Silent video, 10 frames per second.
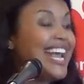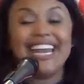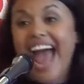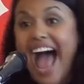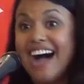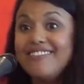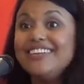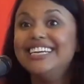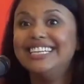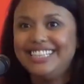can
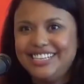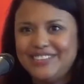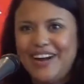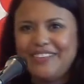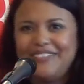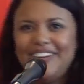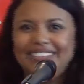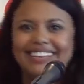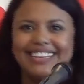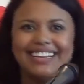have the new
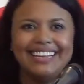iPhone?